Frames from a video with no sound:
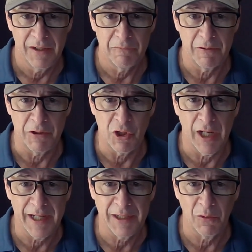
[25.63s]

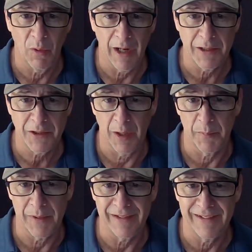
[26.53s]
Regina Watch
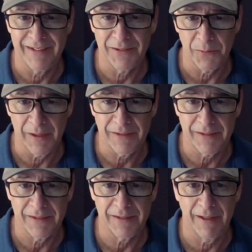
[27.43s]
Company,
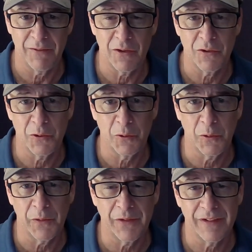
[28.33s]
Swiss, 7
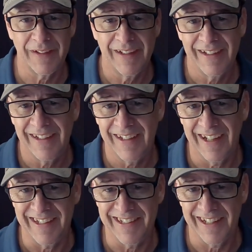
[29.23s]
jewels,
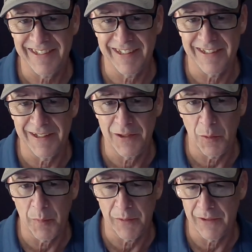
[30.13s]
adjusted to
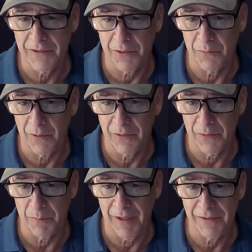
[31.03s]
2 position, which
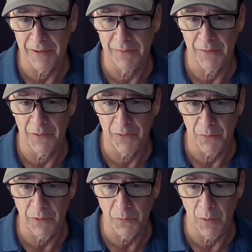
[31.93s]
is amazing for a
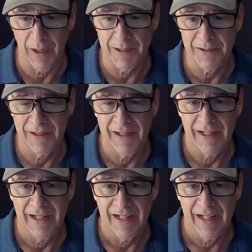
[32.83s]
Swiss watch.
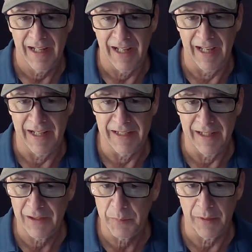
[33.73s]
And
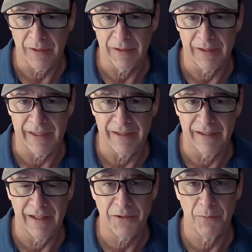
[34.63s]
it's been cleaned.
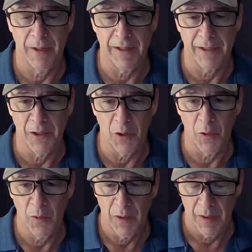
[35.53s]
It's ready to
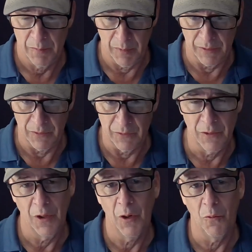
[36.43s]
go but there's
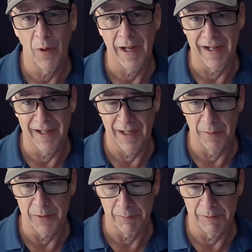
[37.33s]
no way
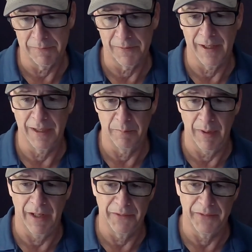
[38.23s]
I'll be able to find a
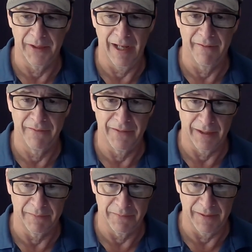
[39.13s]
balance staff
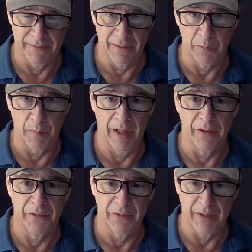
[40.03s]
that'll fit this
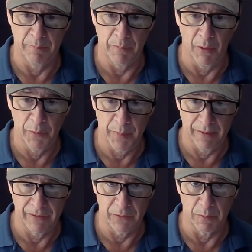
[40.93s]
balance and both
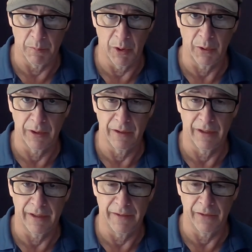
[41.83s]
pivots were broken
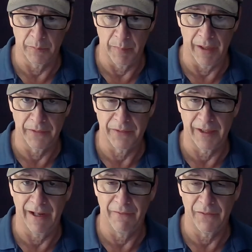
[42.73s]
on this balance
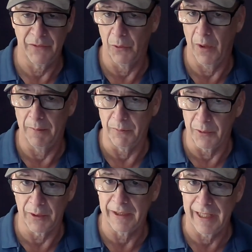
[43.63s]
staff so I'm
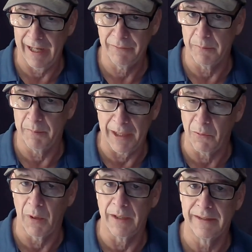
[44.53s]
going to have to
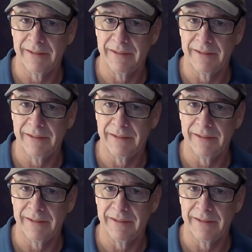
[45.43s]
make one.